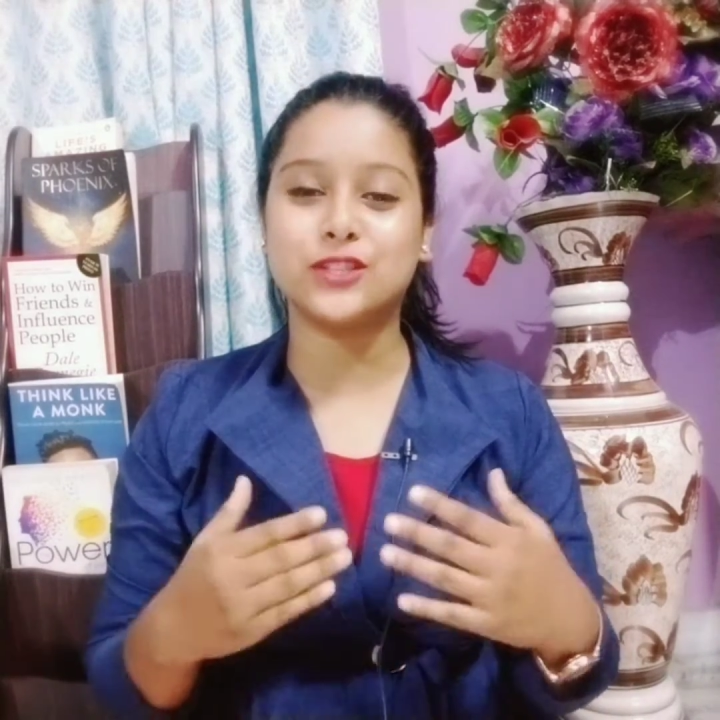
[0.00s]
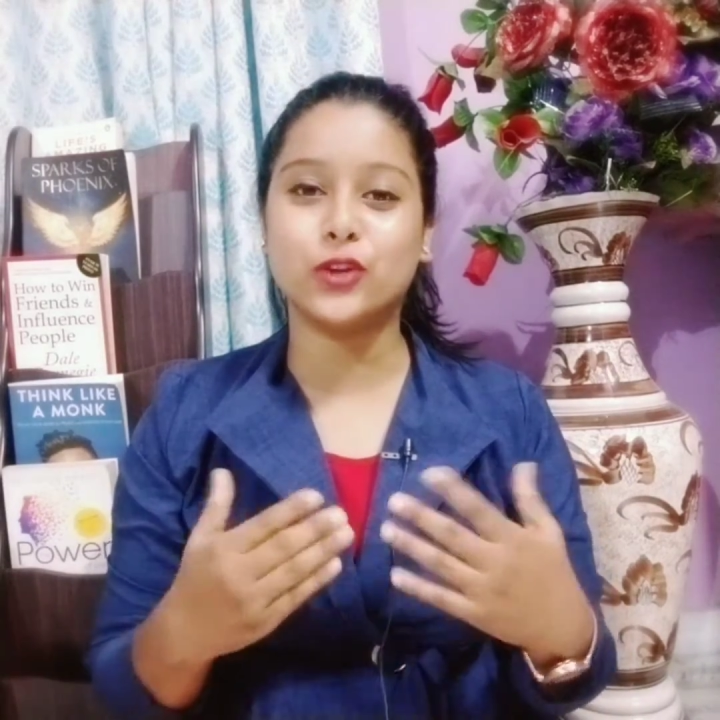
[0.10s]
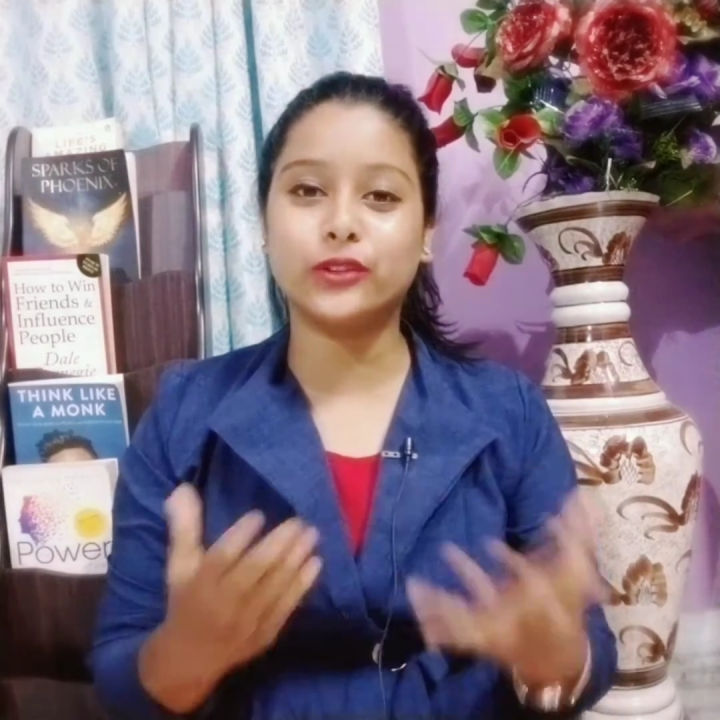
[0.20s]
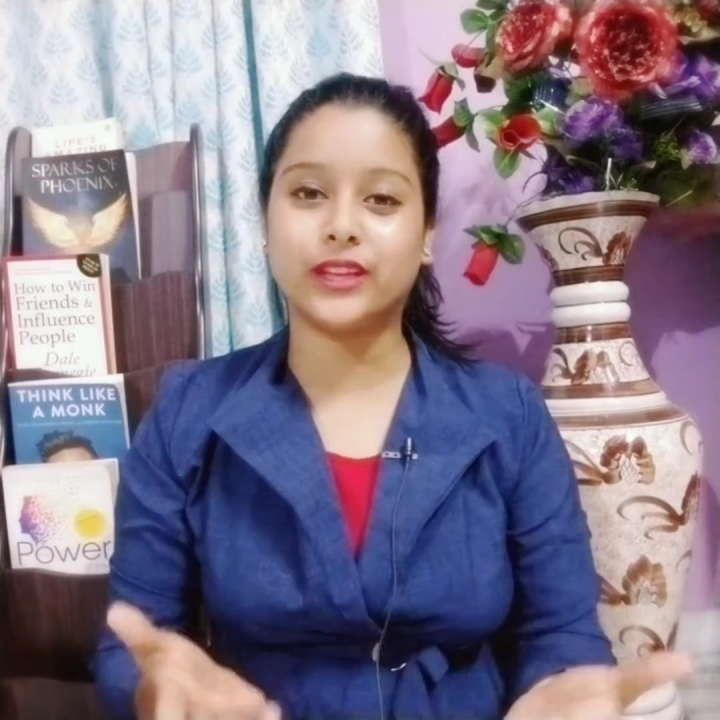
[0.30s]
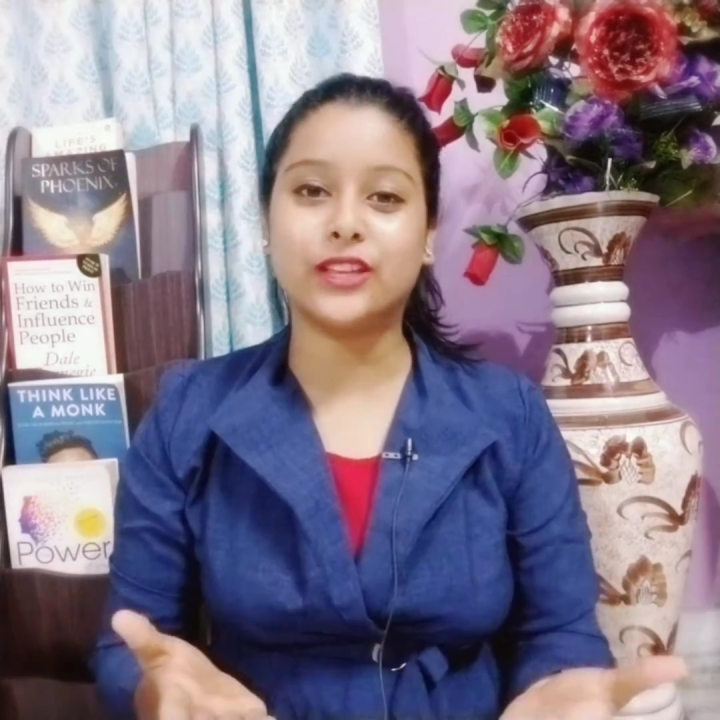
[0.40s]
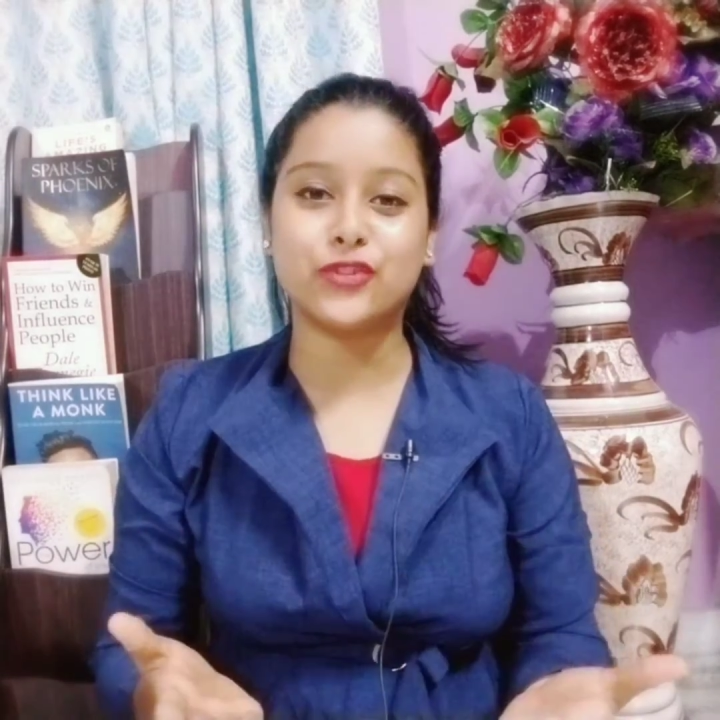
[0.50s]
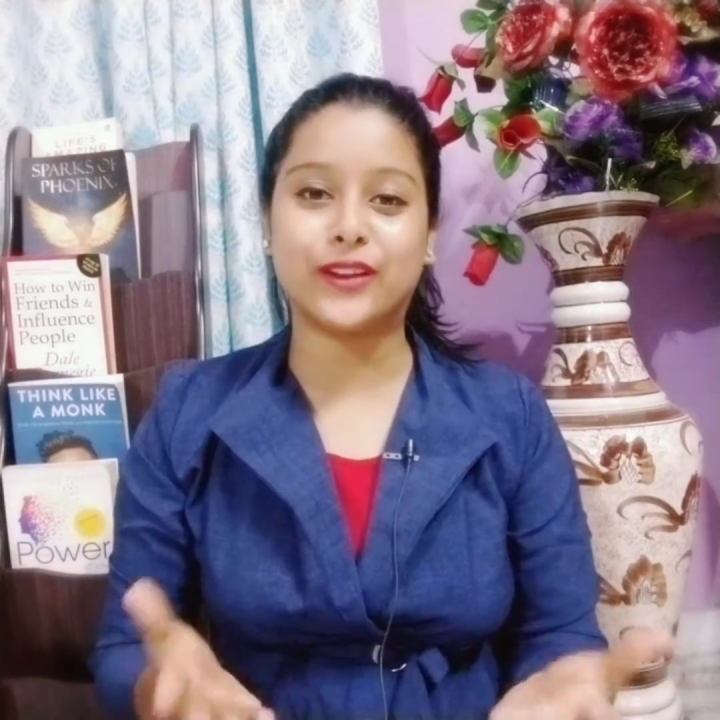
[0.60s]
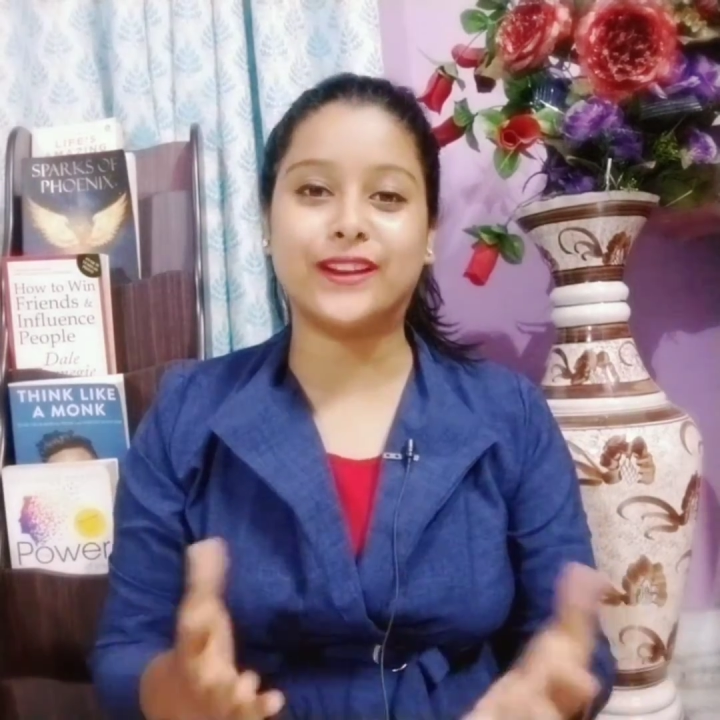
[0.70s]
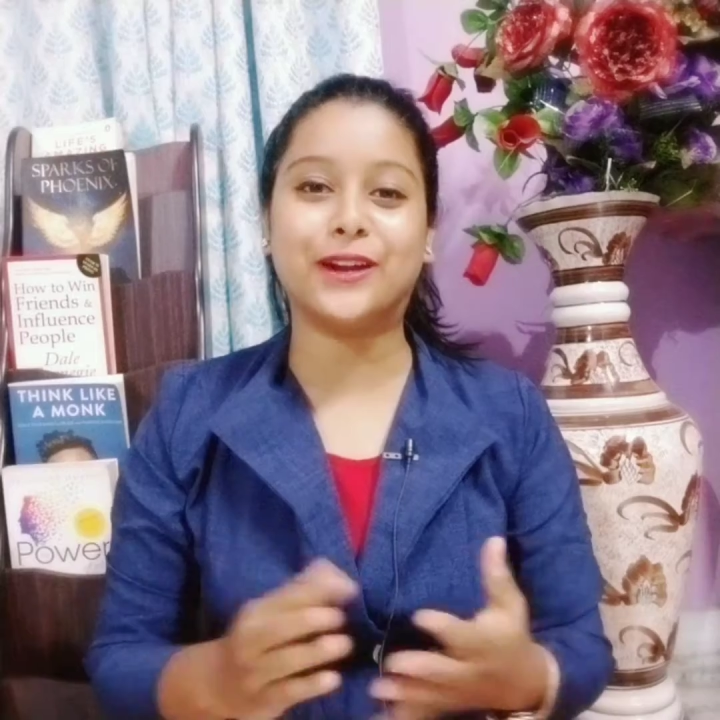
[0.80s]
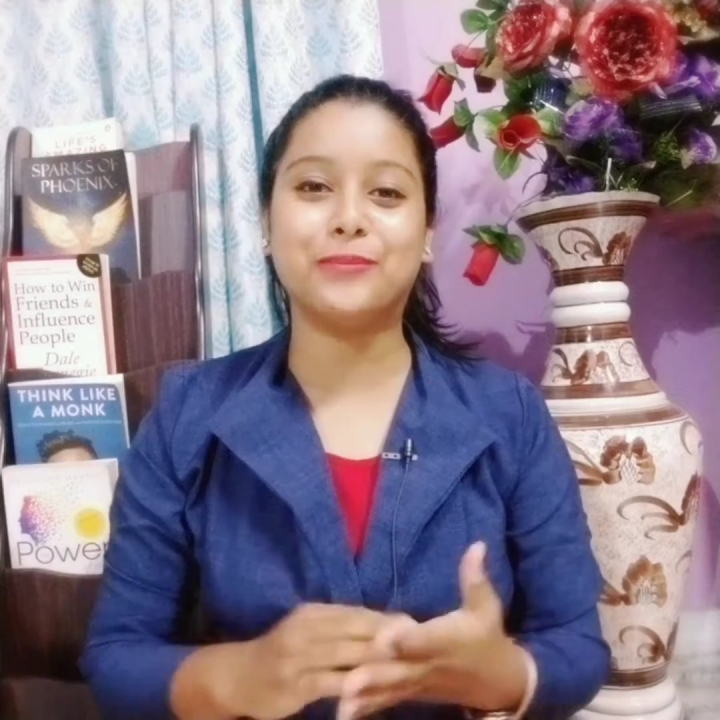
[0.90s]
not
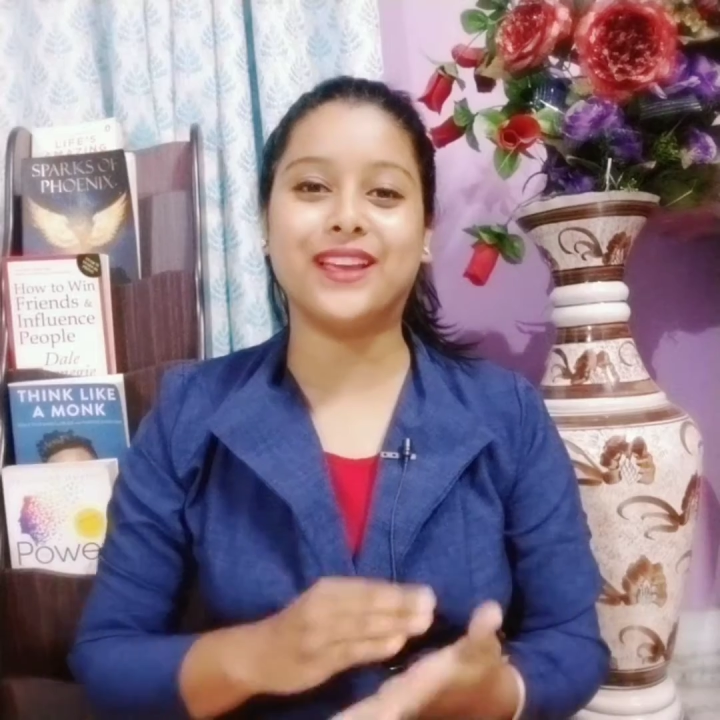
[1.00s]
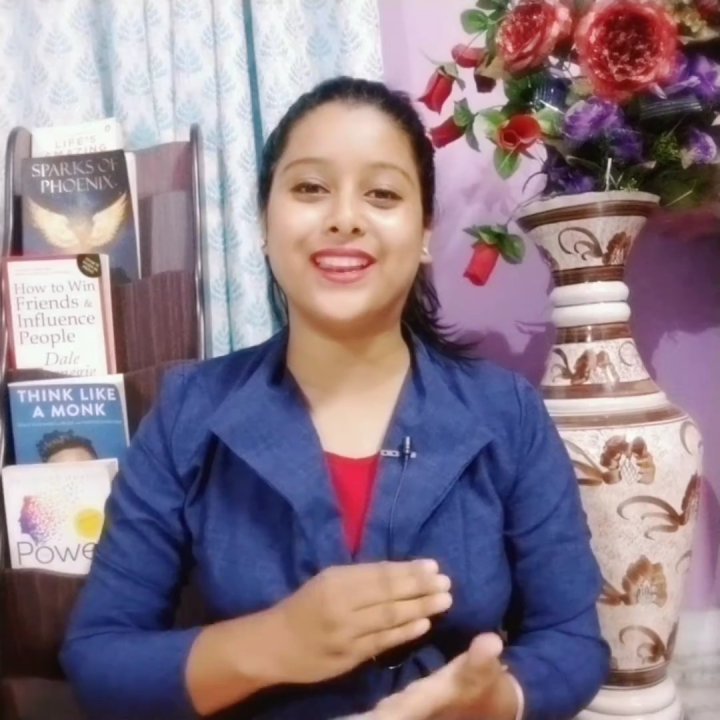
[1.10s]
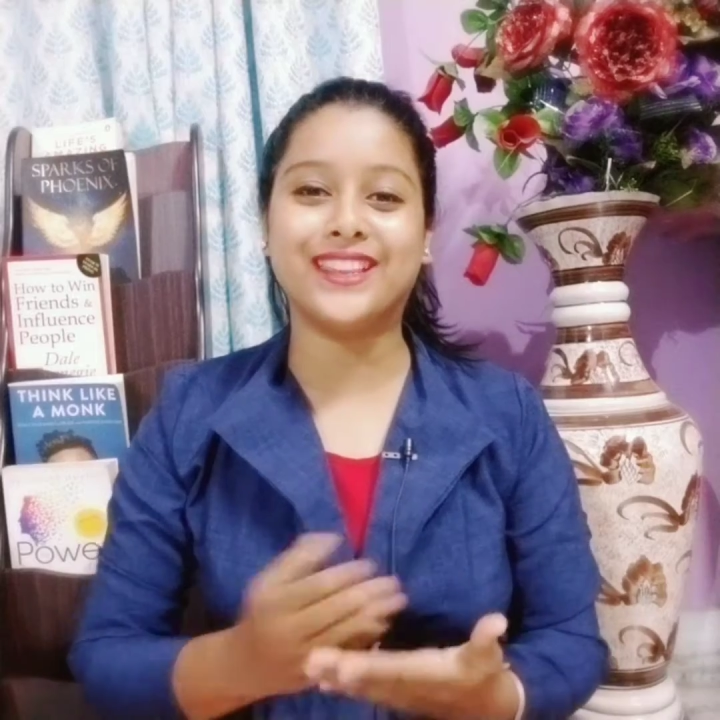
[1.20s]
intradermal,